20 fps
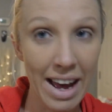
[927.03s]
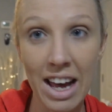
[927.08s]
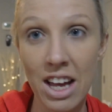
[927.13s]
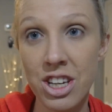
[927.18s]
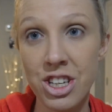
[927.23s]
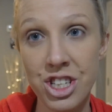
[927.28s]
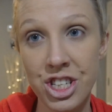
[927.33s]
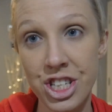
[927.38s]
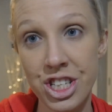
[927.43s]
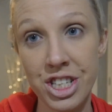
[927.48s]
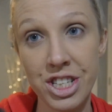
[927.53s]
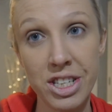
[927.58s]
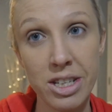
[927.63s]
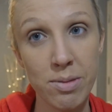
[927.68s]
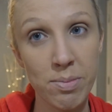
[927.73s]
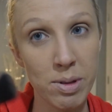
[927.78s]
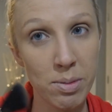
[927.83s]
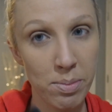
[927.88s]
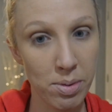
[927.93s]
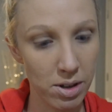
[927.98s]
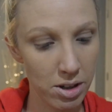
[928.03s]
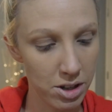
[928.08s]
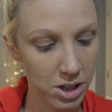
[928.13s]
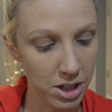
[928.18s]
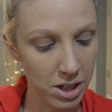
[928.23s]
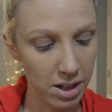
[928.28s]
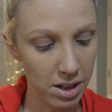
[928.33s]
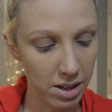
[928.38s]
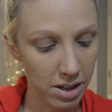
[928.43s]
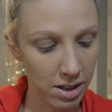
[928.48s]
I just dipped the
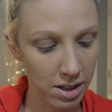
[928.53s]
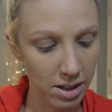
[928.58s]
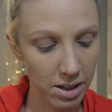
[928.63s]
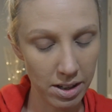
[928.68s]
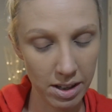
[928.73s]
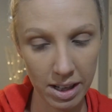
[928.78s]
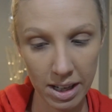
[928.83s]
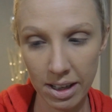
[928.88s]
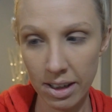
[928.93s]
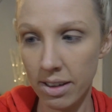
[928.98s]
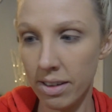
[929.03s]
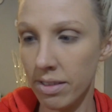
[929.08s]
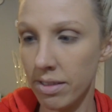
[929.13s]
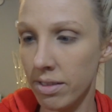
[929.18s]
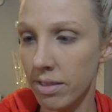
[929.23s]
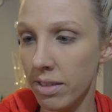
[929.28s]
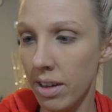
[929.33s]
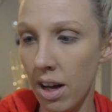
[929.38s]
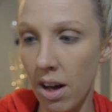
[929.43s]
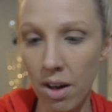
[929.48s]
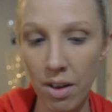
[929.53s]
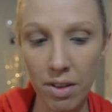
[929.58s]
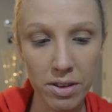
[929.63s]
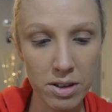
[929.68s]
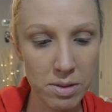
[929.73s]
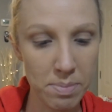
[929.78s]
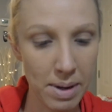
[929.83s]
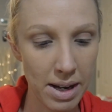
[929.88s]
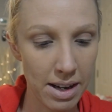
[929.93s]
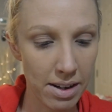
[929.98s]
brush in and then like all
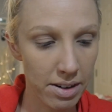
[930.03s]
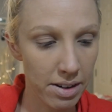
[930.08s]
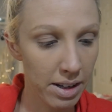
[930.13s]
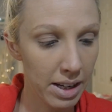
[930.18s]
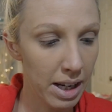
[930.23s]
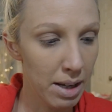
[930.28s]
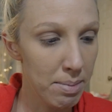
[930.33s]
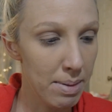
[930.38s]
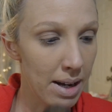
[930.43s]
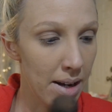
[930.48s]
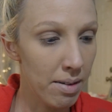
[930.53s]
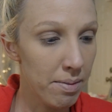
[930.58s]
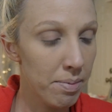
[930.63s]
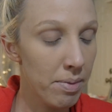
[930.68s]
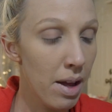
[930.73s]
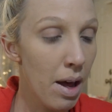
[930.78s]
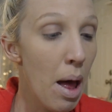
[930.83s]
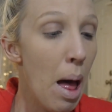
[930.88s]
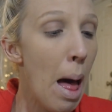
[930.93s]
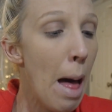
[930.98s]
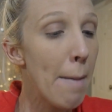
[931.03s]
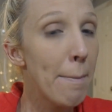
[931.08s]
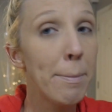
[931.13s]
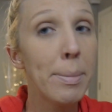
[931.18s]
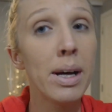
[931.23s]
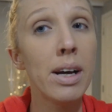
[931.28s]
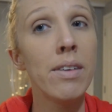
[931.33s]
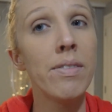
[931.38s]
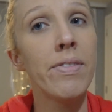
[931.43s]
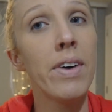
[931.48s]
this powder came out.
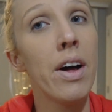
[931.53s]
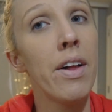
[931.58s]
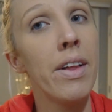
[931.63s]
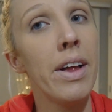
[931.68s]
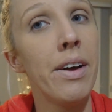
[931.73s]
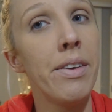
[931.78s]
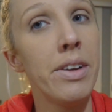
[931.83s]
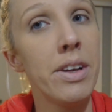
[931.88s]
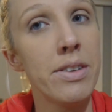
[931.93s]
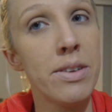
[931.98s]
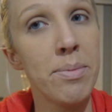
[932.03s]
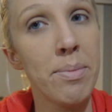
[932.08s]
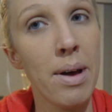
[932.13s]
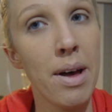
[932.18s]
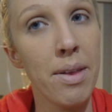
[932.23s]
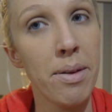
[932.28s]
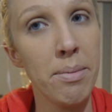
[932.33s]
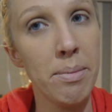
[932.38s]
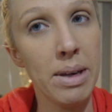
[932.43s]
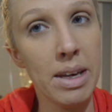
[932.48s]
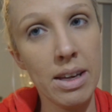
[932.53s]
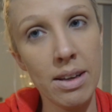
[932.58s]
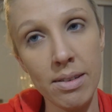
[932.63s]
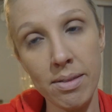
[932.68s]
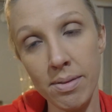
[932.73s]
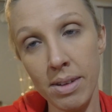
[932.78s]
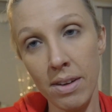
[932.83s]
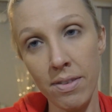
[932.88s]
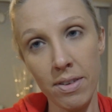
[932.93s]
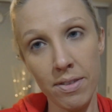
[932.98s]
But fallout doesn't bother me.
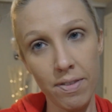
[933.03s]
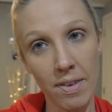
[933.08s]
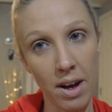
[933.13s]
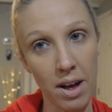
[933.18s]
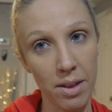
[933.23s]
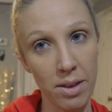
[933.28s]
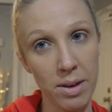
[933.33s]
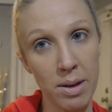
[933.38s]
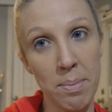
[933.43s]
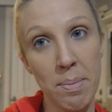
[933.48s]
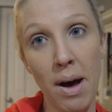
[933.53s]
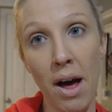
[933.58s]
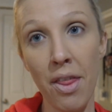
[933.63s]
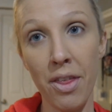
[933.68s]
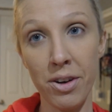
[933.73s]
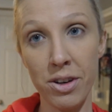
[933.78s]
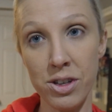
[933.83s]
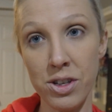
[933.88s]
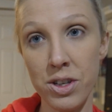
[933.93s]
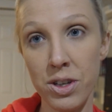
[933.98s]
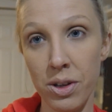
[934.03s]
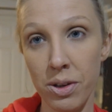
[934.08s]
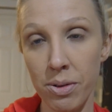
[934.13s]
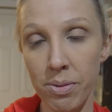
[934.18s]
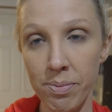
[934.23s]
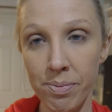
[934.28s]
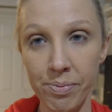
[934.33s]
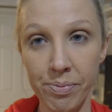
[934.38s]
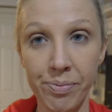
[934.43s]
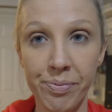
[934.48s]
If it bothers
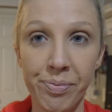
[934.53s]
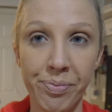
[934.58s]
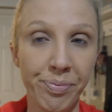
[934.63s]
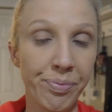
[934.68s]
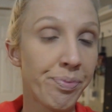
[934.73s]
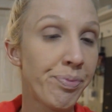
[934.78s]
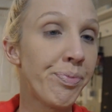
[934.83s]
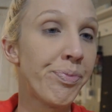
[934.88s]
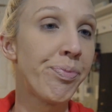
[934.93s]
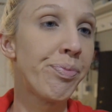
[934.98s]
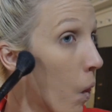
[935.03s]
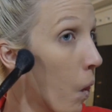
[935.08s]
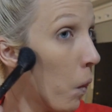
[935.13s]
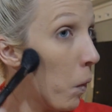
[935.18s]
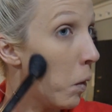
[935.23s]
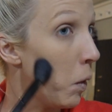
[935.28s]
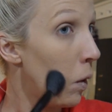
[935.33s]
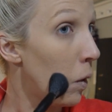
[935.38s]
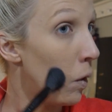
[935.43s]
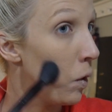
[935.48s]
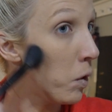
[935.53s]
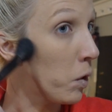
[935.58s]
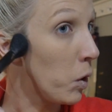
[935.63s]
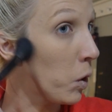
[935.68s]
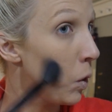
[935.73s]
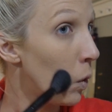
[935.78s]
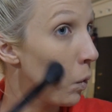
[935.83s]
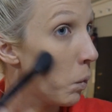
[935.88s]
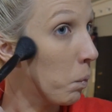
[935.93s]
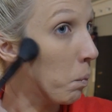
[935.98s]
you, then
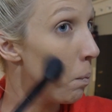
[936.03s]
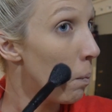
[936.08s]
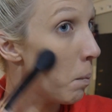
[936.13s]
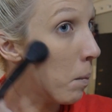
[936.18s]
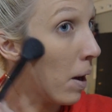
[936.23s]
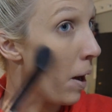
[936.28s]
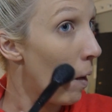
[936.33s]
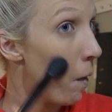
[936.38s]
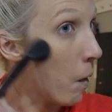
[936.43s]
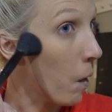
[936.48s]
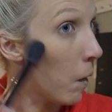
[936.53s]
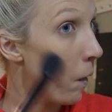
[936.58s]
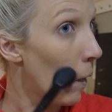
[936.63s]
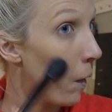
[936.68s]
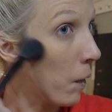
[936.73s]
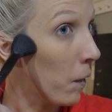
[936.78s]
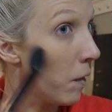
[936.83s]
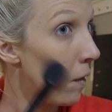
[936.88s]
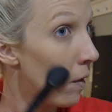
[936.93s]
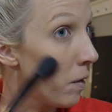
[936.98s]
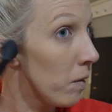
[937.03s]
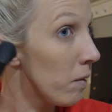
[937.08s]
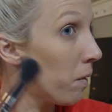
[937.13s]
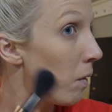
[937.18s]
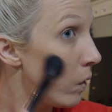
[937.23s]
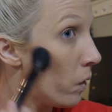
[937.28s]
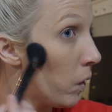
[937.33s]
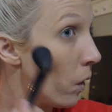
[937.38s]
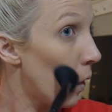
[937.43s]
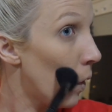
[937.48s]
you might not like
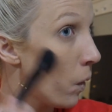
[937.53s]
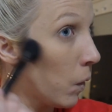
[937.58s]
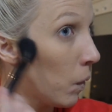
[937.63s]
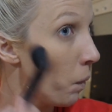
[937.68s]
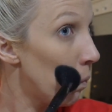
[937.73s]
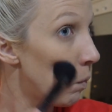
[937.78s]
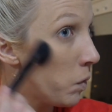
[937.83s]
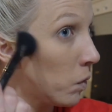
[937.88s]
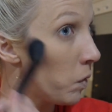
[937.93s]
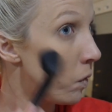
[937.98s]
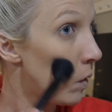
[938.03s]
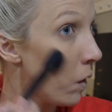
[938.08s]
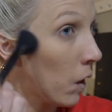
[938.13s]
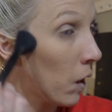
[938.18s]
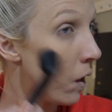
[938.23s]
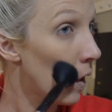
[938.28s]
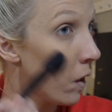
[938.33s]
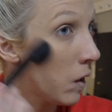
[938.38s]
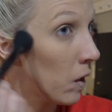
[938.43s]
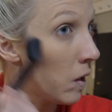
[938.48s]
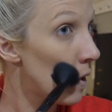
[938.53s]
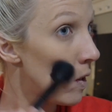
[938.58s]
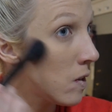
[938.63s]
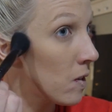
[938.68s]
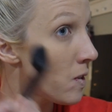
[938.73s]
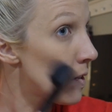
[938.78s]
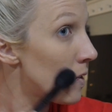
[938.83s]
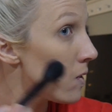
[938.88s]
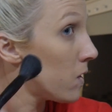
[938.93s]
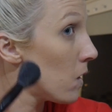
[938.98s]
this. So I'm just taking
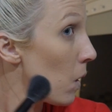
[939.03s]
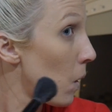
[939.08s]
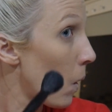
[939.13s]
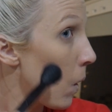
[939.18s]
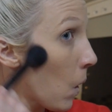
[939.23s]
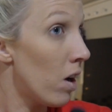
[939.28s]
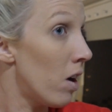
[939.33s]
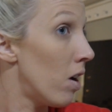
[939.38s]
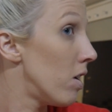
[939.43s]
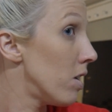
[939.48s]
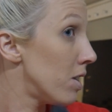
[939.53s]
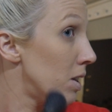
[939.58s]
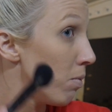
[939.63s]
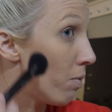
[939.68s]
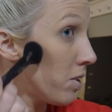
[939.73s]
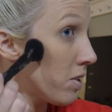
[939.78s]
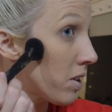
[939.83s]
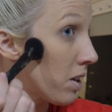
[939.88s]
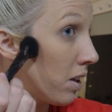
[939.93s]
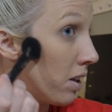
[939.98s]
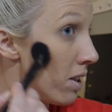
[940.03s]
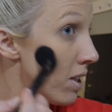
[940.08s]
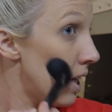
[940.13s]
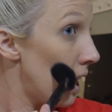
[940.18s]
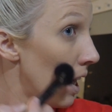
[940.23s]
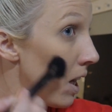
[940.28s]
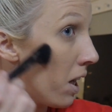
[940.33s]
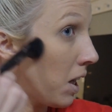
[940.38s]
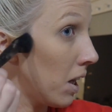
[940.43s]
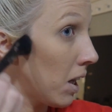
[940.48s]
this. First, I'm just going to
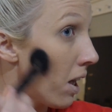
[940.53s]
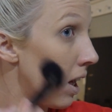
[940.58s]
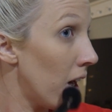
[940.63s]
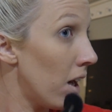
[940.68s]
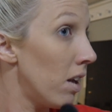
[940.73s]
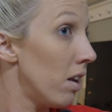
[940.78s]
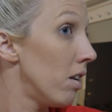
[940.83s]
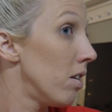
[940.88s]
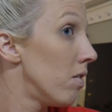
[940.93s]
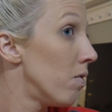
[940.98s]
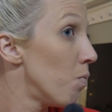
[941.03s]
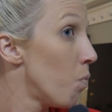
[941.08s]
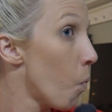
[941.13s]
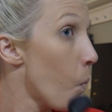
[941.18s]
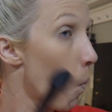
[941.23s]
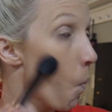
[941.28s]
take it and kind of